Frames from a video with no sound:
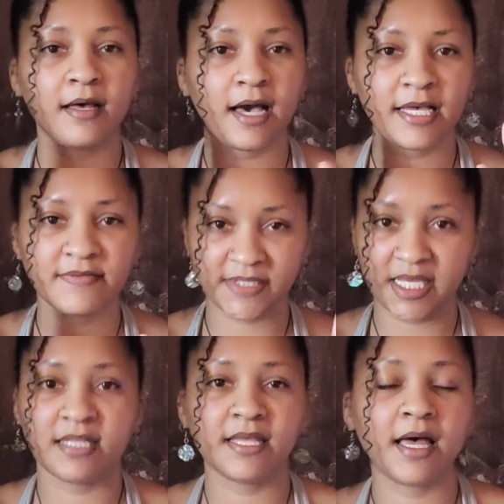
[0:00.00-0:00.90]
I
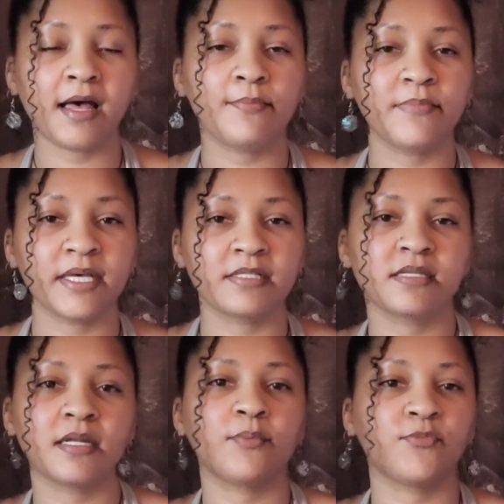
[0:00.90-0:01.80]
said that I'm mixed
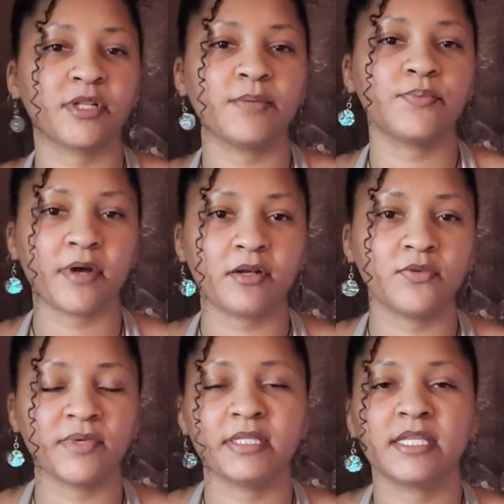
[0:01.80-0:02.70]
and I'm really proud
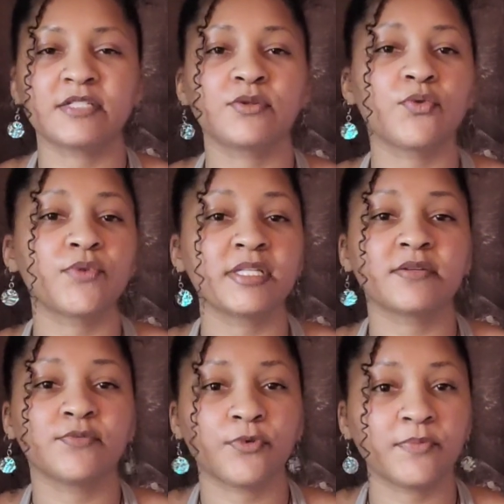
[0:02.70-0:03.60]
of it. There's no
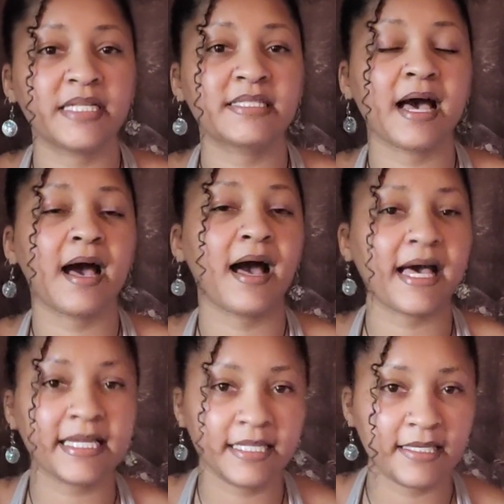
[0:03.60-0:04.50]
reason for me to
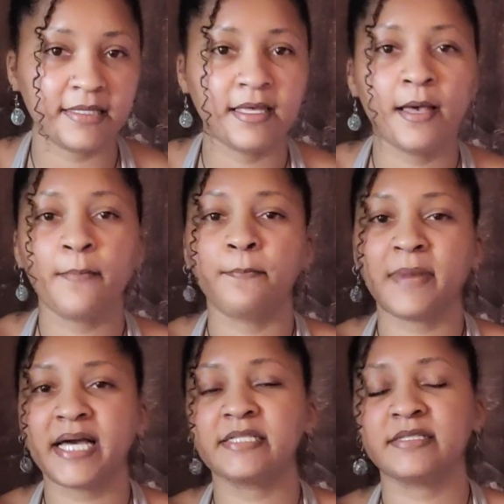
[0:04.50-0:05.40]
hide it.
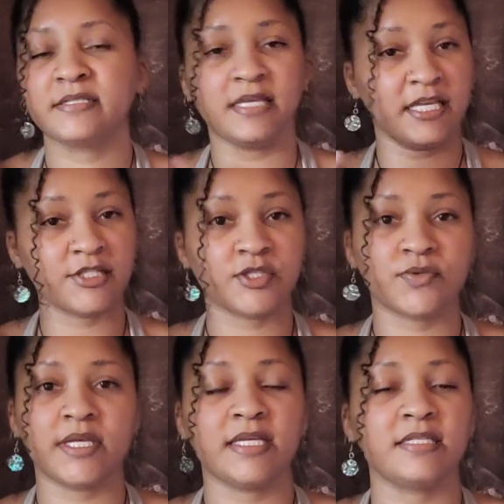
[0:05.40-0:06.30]
My
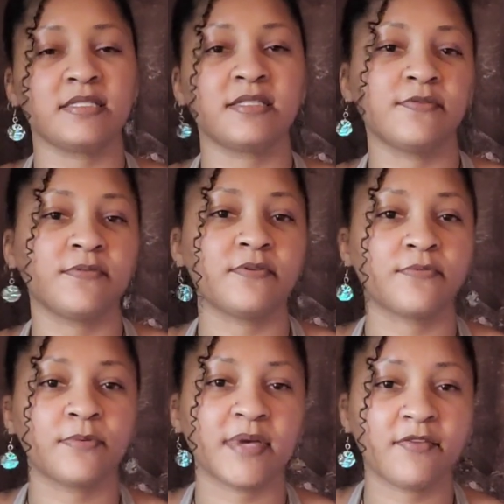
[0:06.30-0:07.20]
history is different
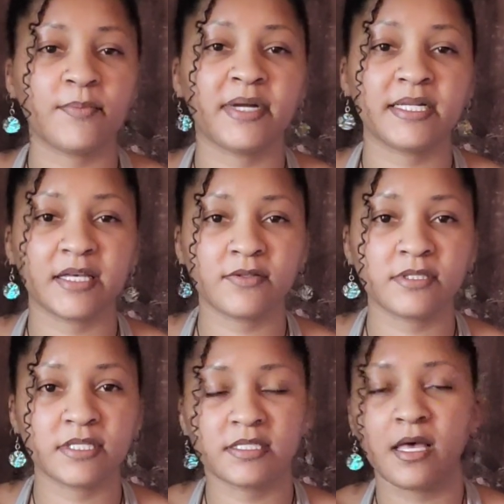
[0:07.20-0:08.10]
from everybody
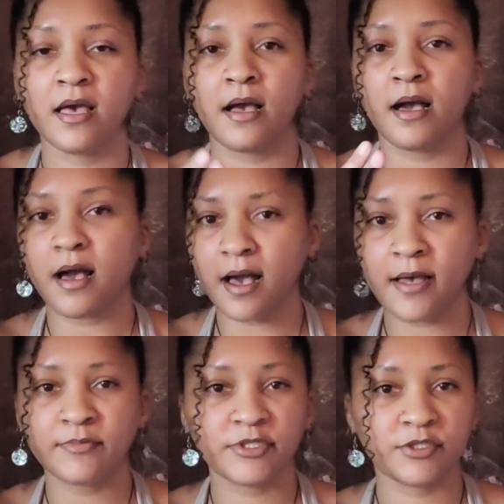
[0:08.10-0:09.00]
else's.
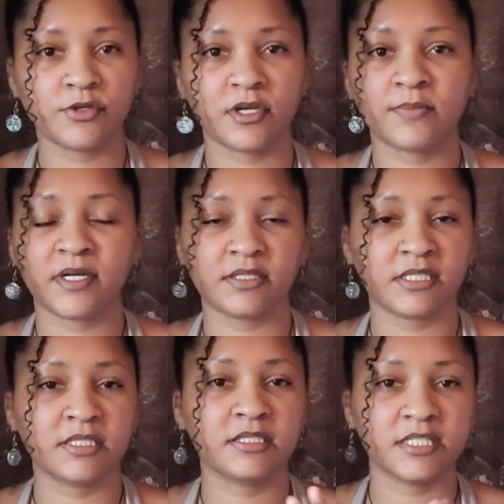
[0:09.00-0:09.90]
I'm just talking about
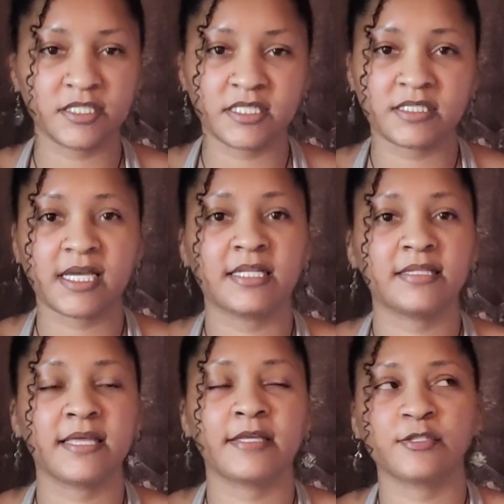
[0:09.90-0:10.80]
the indigenous side of
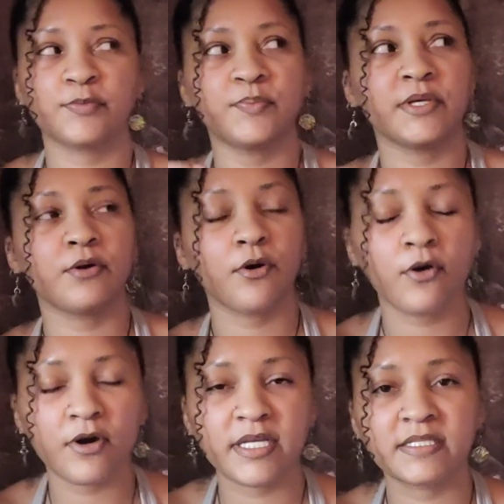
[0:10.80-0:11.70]
things
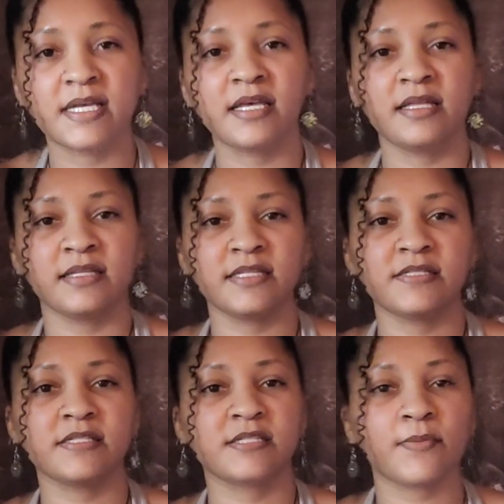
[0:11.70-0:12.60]
because this
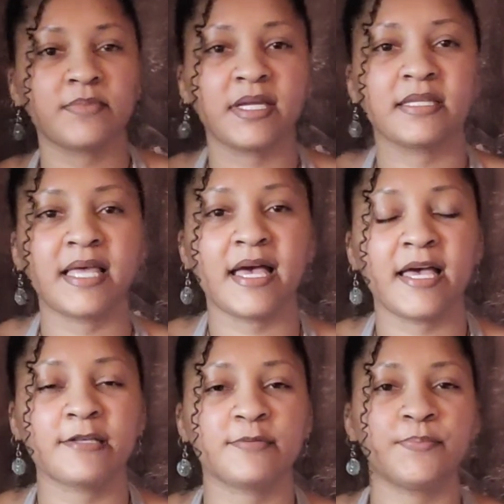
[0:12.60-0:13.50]
is something that
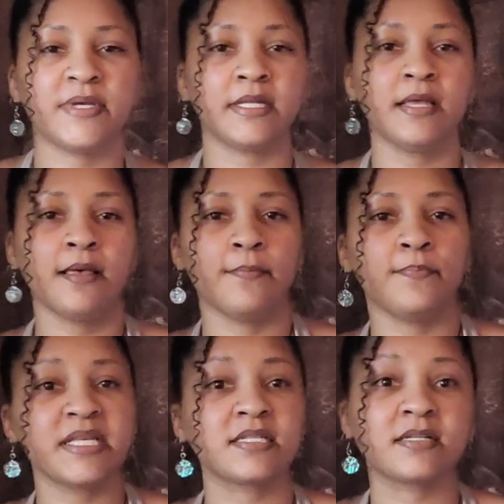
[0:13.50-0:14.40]
has been
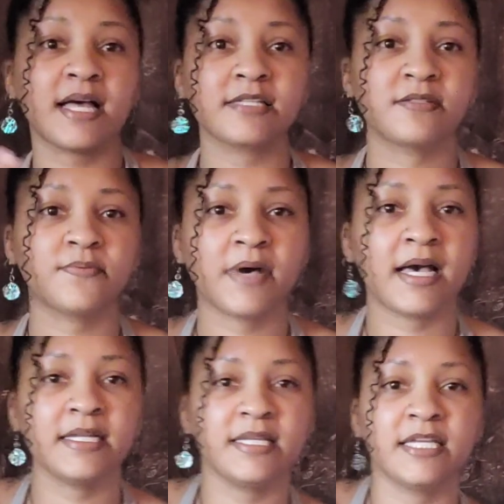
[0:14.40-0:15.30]

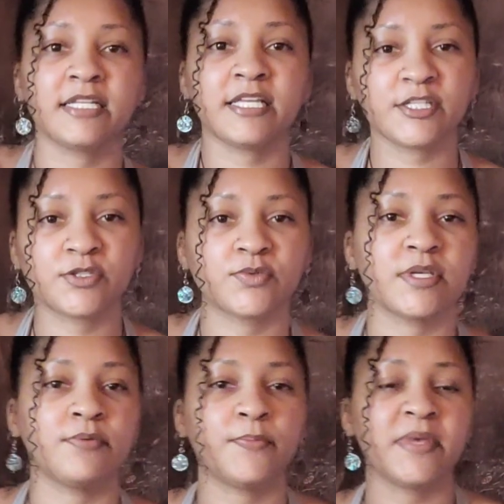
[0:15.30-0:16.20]
misclassified in
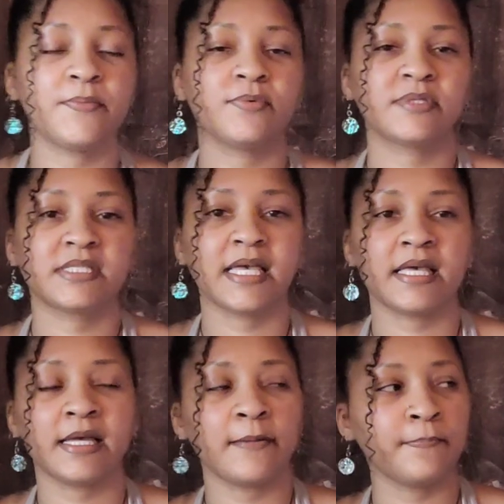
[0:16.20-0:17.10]
history, with people
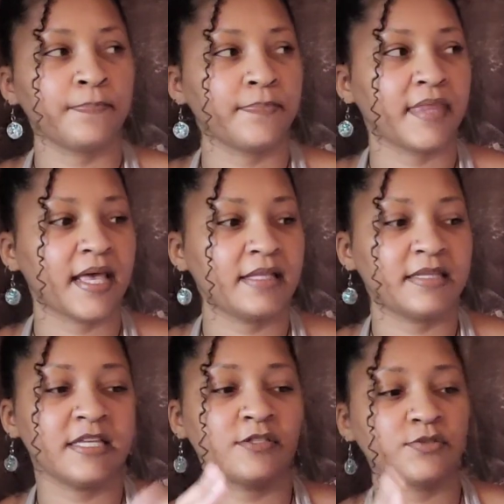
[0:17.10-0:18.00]
saying that
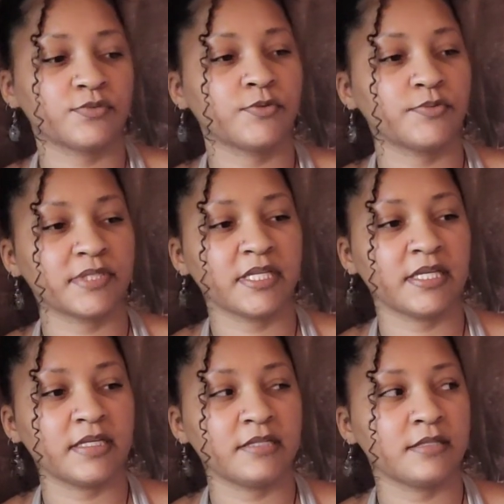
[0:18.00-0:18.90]
these groups
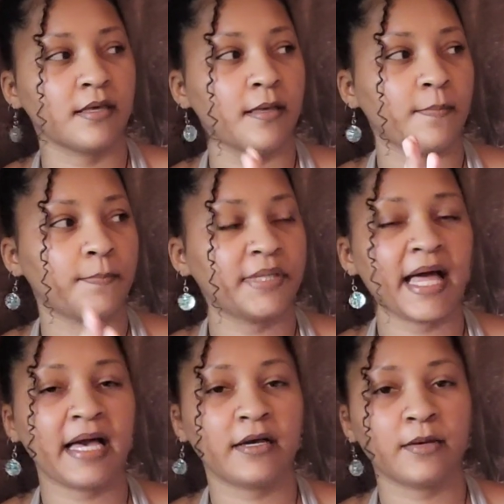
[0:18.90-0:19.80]
is
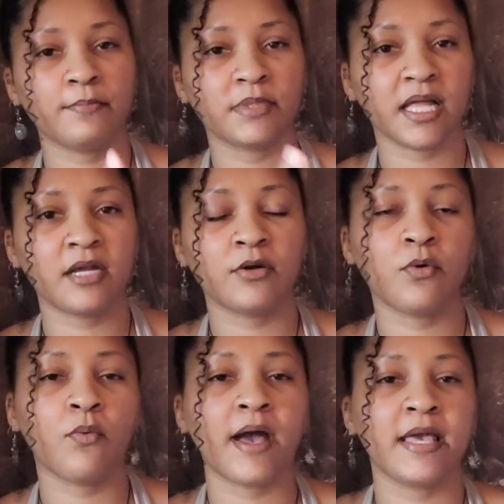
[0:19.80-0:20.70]
black, mulatto,
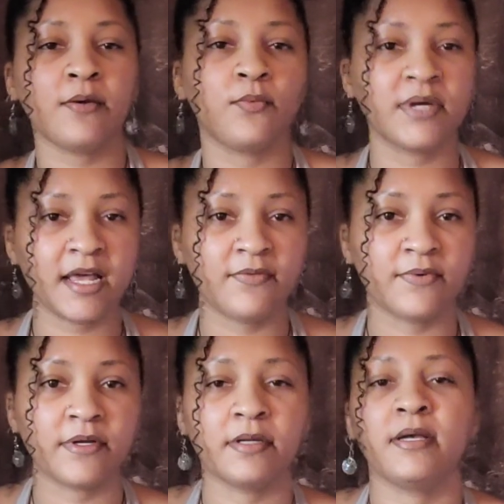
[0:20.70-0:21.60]
white,
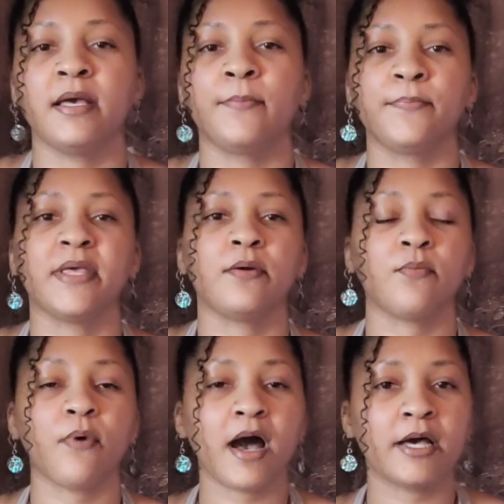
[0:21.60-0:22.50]
whatever.
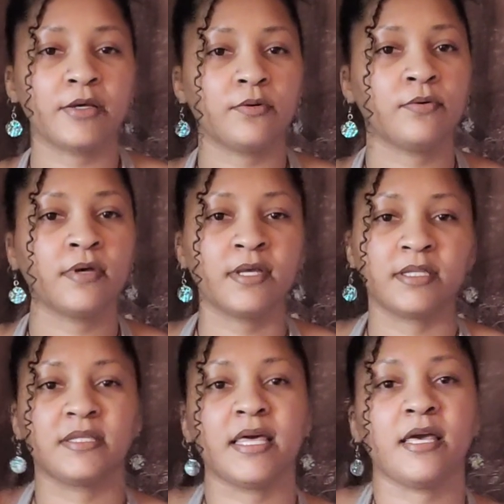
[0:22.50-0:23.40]
Meanwhile,
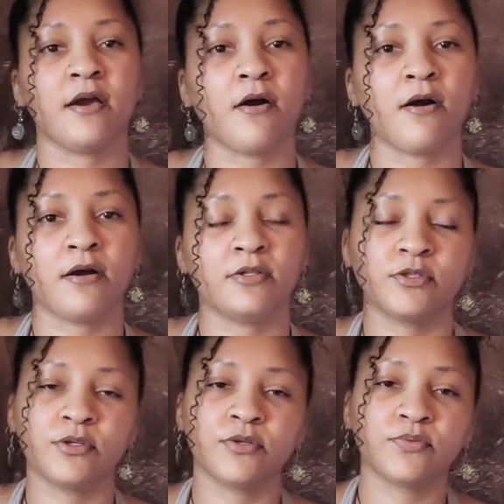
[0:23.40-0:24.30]
they are
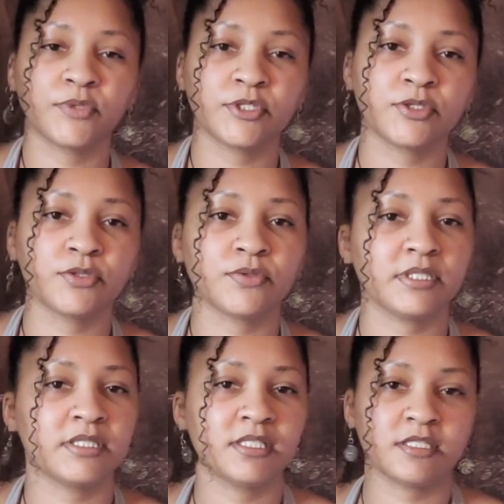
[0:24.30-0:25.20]
the original
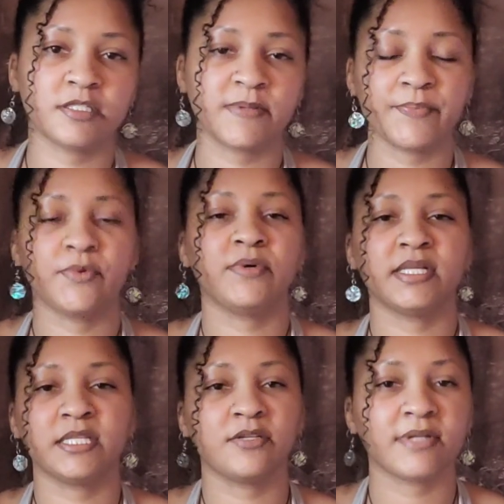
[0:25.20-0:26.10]
indigenous people
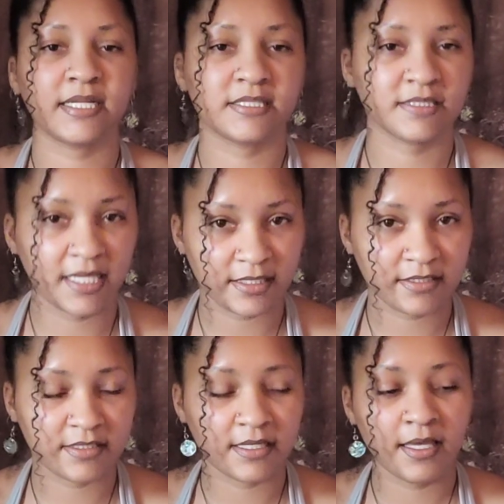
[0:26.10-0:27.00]
in the United
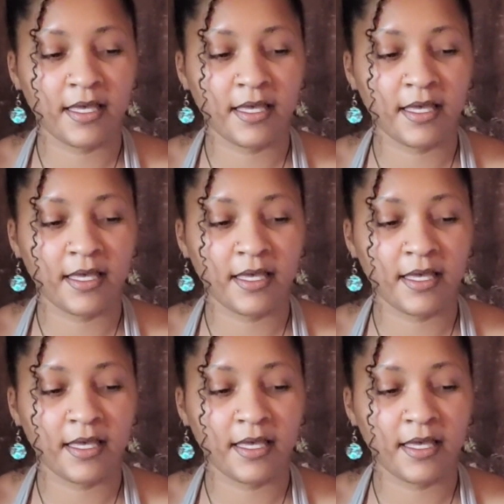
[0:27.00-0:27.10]
States.